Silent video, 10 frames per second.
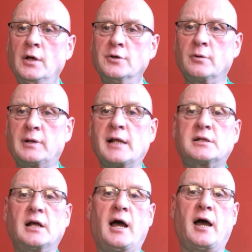So that's
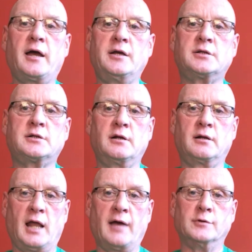the highest
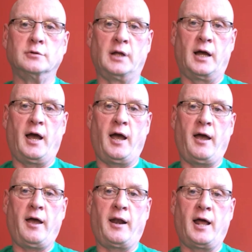level that
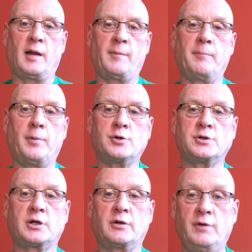an Isle of Man boxer
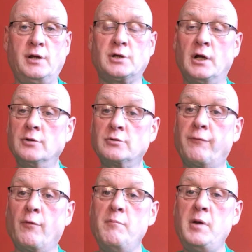can reach. So
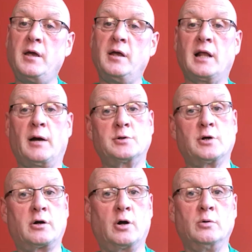for me, that was our
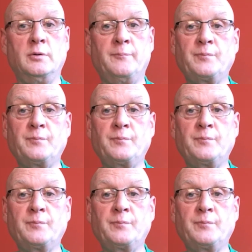goal.